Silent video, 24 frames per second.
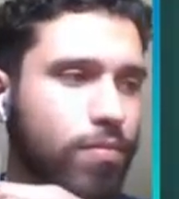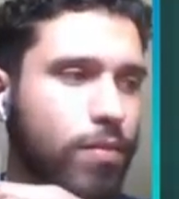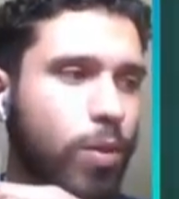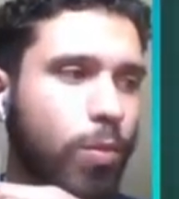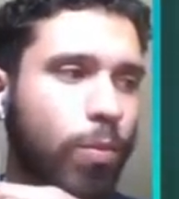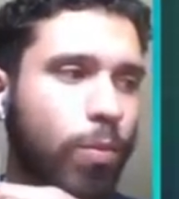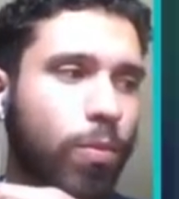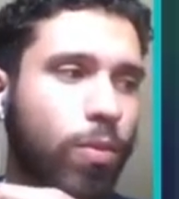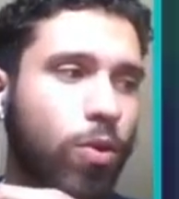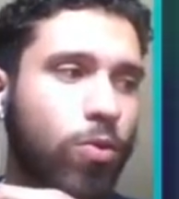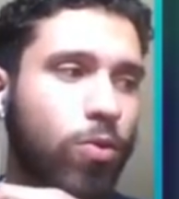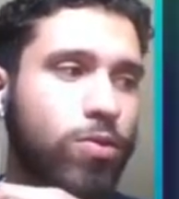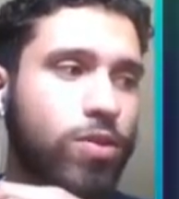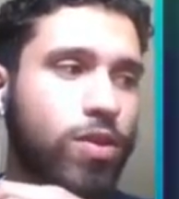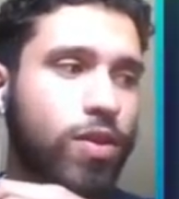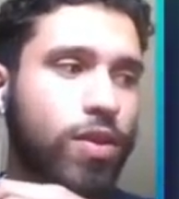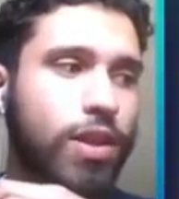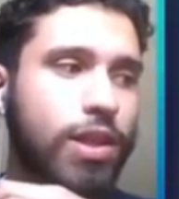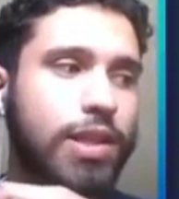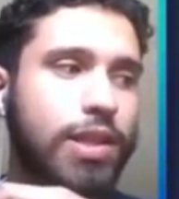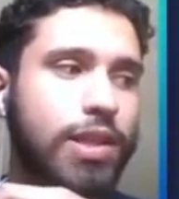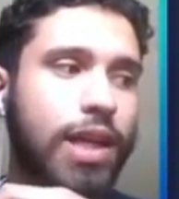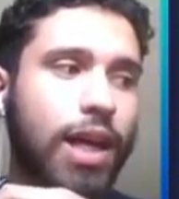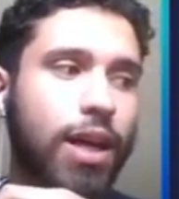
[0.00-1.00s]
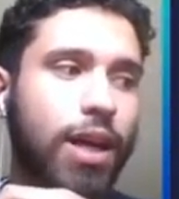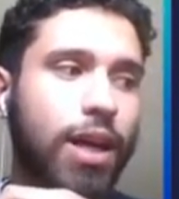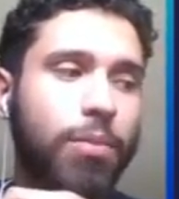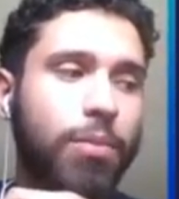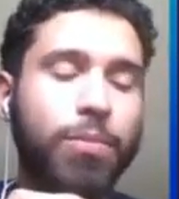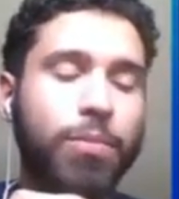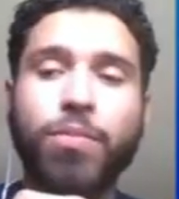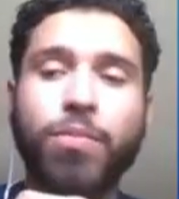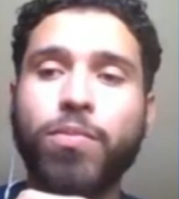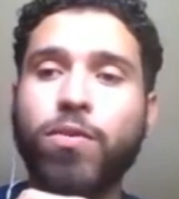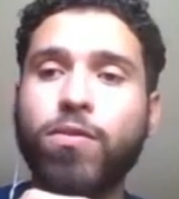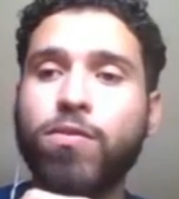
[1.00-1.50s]
most of the time
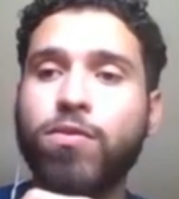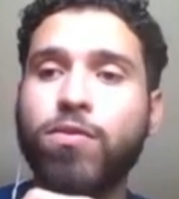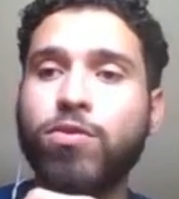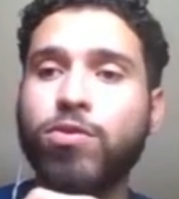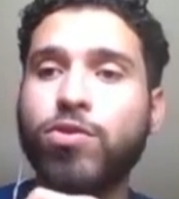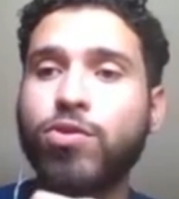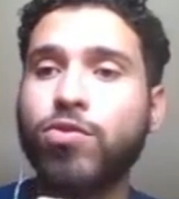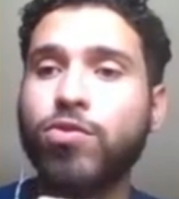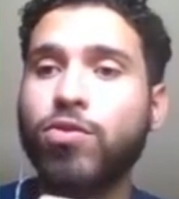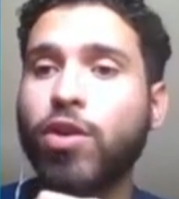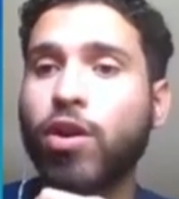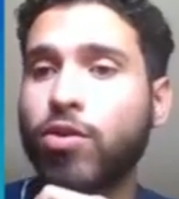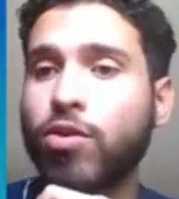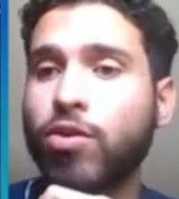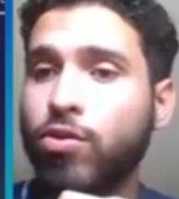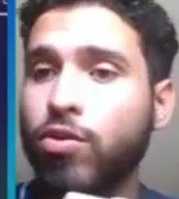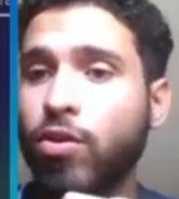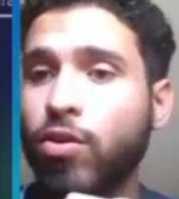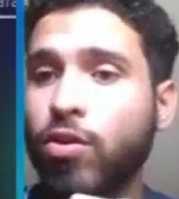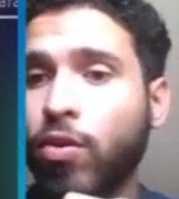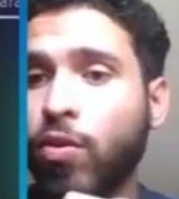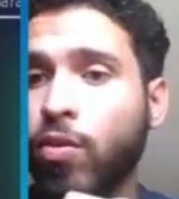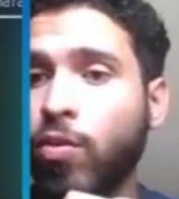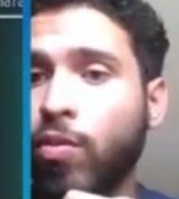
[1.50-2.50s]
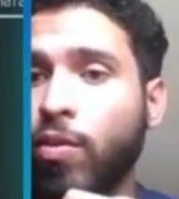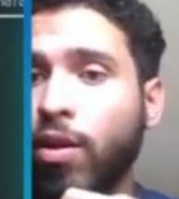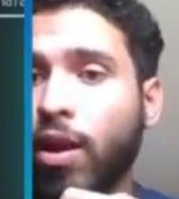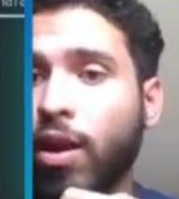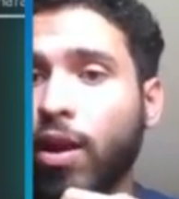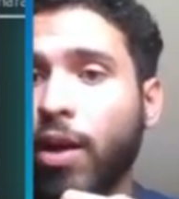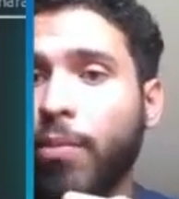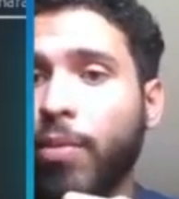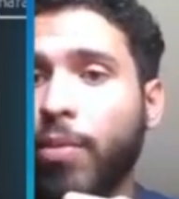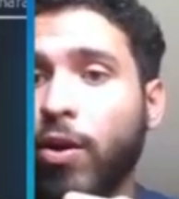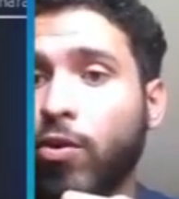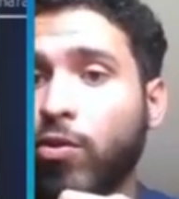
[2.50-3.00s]
people do not know
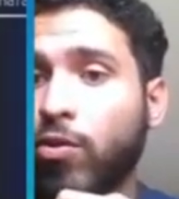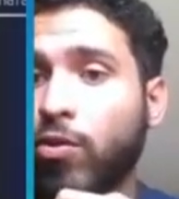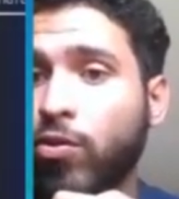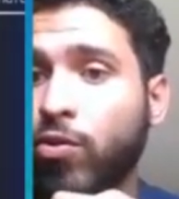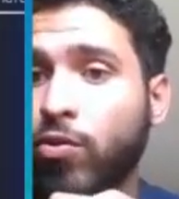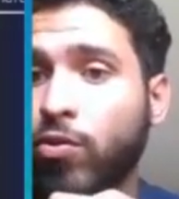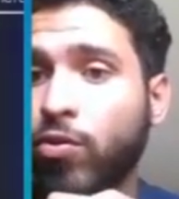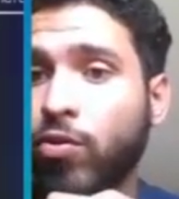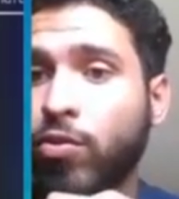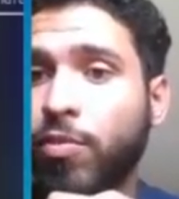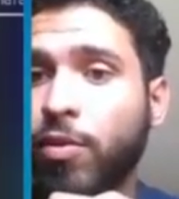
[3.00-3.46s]
about you,